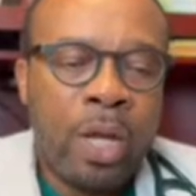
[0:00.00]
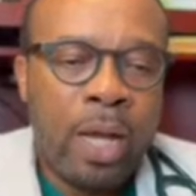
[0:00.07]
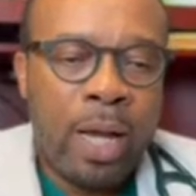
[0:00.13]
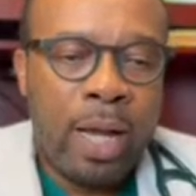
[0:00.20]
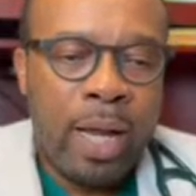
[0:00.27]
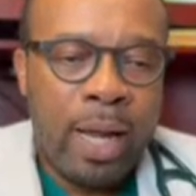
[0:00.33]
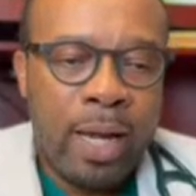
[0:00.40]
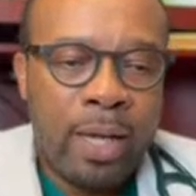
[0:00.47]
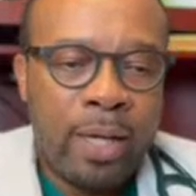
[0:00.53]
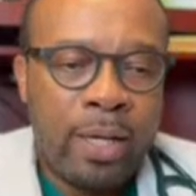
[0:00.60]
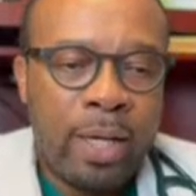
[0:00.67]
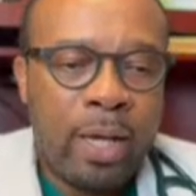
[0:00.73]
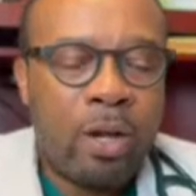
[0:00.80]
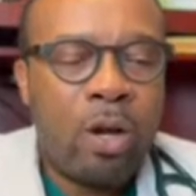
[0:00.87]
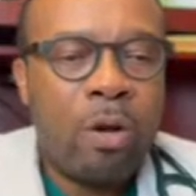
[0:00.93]

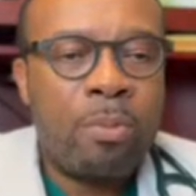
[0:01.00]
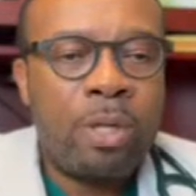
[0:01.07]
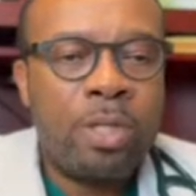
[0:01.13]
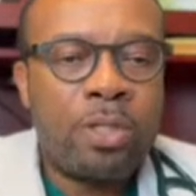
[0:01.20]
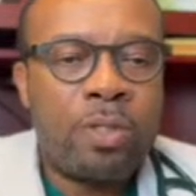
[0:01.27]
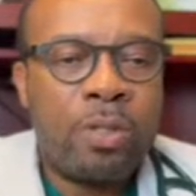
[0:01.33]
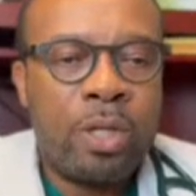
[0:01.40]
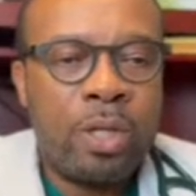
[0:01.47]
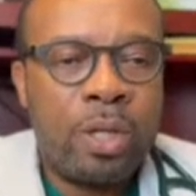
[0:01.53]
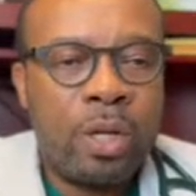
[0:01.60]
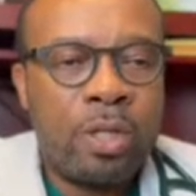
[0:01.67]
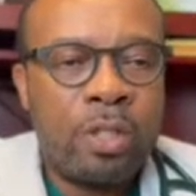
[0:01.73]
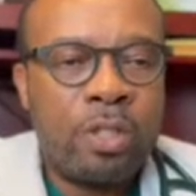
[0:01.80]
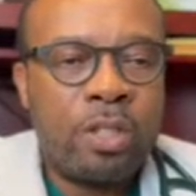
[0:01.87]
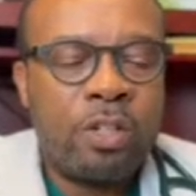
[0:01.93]
and they come into the
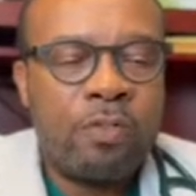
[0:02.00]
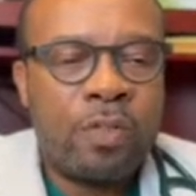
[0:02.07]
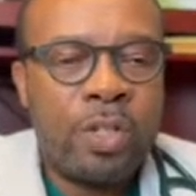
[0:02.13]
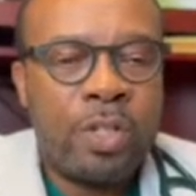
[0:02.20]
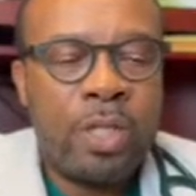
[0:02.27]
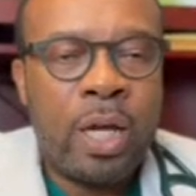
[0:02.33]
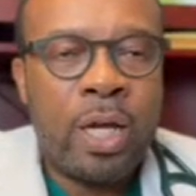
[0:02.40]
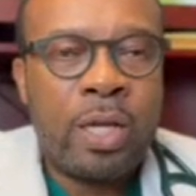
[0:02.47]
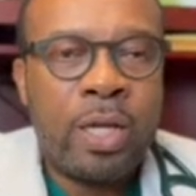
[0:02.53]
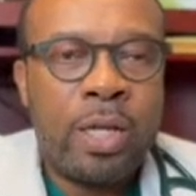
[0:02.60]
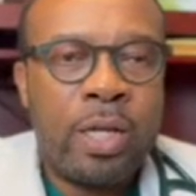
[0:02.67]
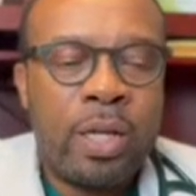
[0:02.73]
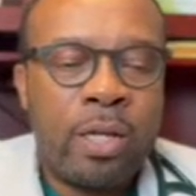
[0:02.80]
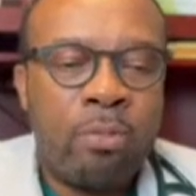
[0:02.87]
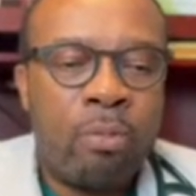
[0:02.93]
doctor's office and
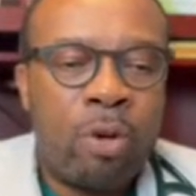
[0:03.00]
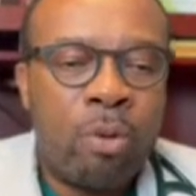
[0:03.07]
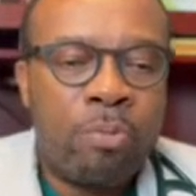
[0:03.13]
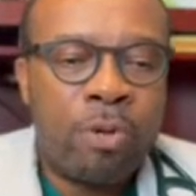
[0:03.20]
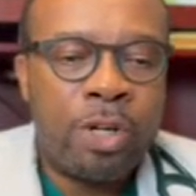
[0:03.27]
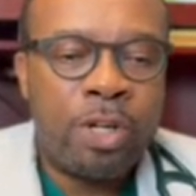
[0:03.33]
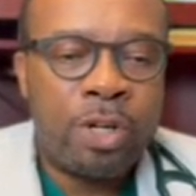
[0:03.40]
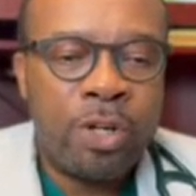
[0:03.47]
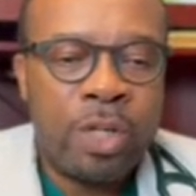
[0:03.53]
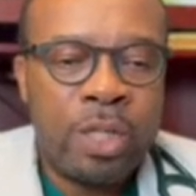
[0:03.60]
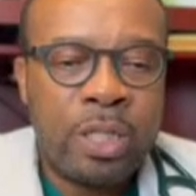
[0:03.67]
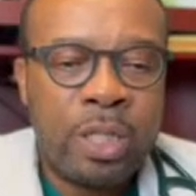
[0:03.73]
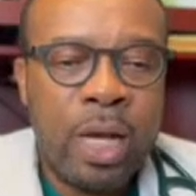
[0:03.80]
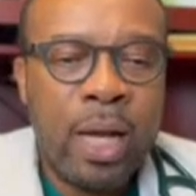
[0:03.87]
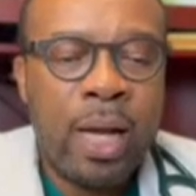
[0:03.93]
either the blood pressure
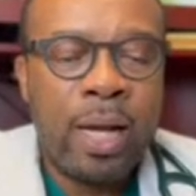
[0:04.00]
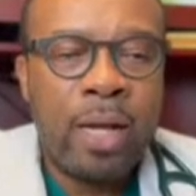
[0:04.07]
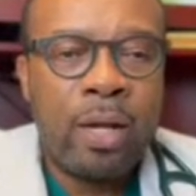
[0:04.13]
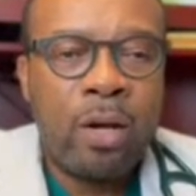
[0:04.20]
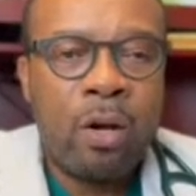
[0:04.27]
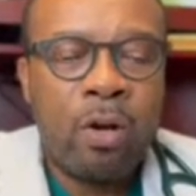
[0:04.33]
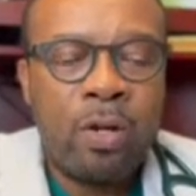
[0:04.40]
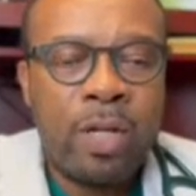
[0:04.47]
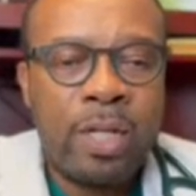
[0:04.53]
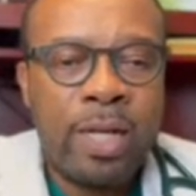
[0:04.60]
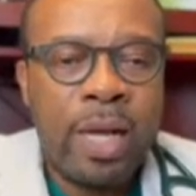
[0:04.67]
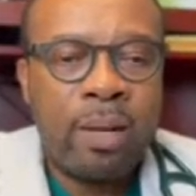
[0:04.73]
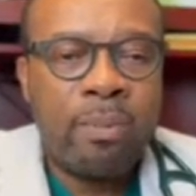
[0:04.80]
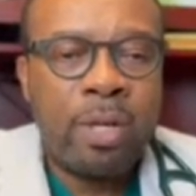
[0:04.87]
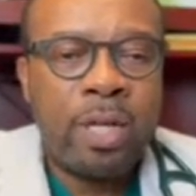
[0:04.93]
is high or the
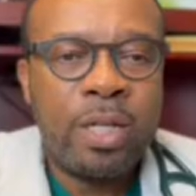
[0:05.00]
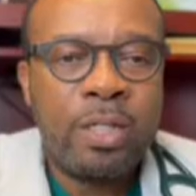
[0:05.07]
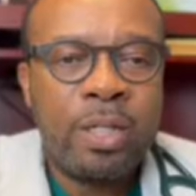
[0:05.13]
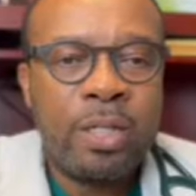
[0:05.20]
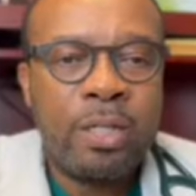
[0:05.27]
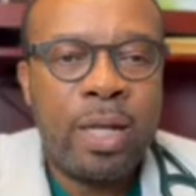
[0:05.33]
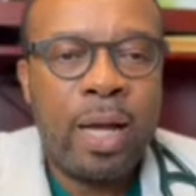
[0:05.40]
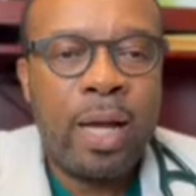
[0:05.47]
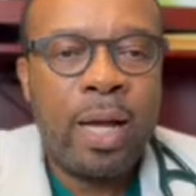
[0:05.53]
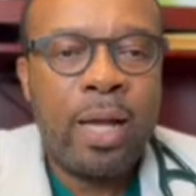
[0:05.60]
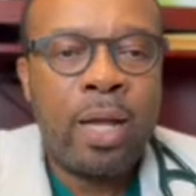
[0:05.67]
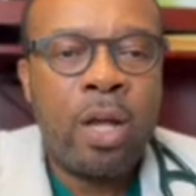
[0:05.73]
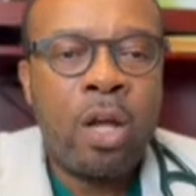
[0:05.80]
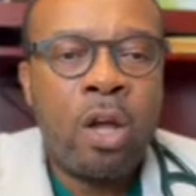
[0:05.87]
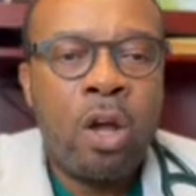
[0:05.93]
diabetes is
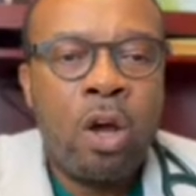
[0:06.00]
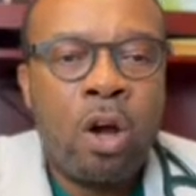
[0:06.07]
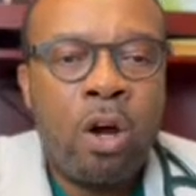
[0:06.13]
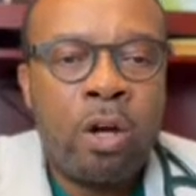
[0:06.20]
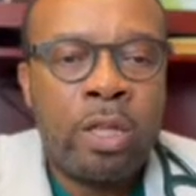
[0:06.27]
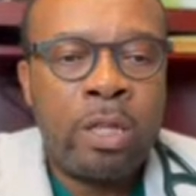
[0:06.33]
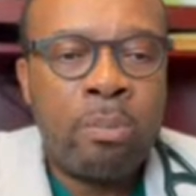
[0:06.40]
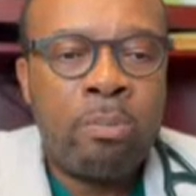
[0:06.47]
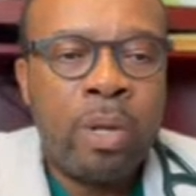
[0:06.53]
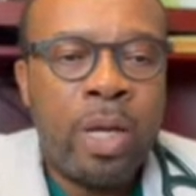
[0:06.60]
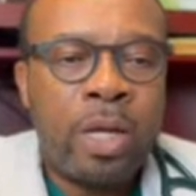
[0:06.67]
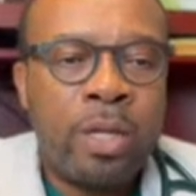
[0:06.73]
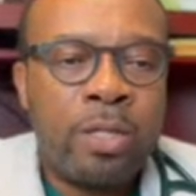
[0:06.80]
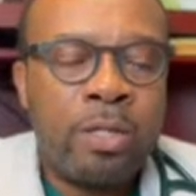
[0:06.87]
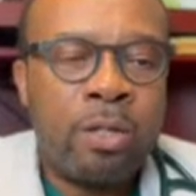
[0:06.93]
high or the
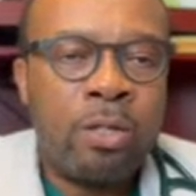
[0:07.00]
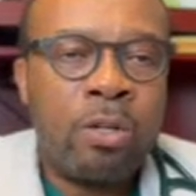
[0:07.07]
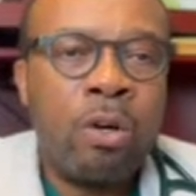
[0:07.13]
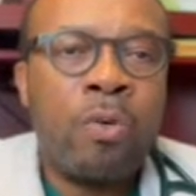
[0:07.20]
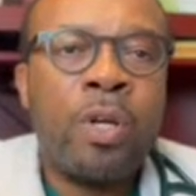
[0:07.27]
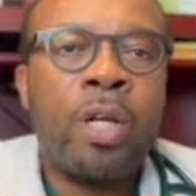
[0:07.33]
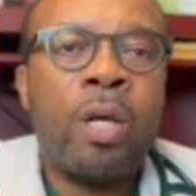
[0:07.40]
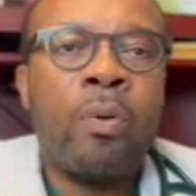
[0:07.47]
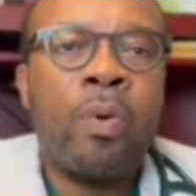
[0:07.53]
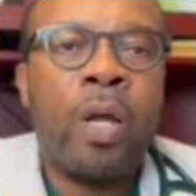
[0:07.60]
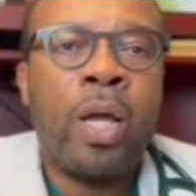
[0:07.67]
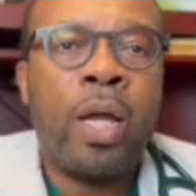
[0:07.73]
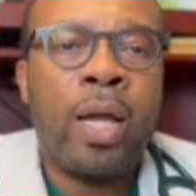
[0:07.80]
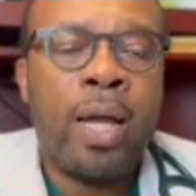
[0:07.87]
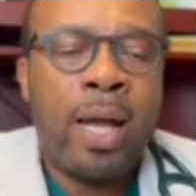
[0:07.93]
pain is not going
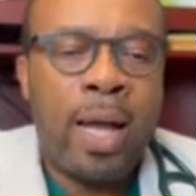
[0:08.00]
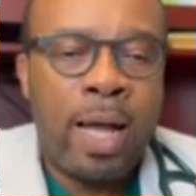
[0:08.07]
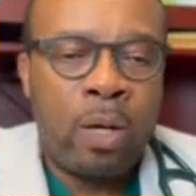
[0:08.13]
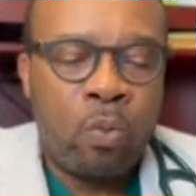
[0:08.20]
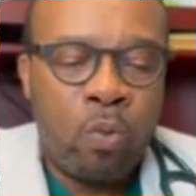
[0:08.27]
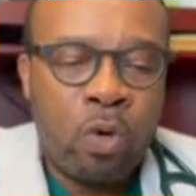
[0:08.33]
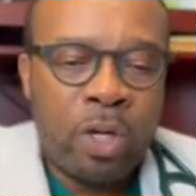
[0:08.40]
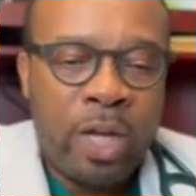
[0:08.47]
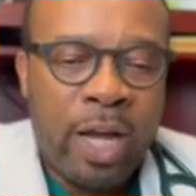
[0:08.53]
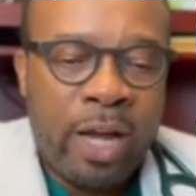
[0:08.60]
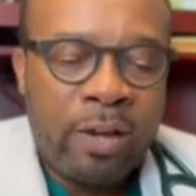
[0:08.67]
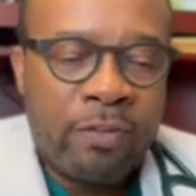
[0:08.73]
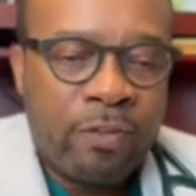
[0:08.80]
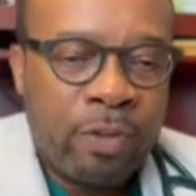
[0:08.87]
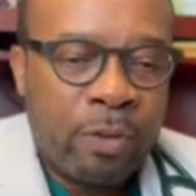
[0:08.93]
away and what
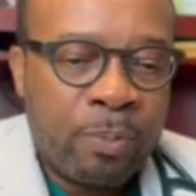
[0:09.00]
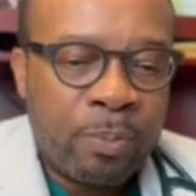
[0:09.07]
have you.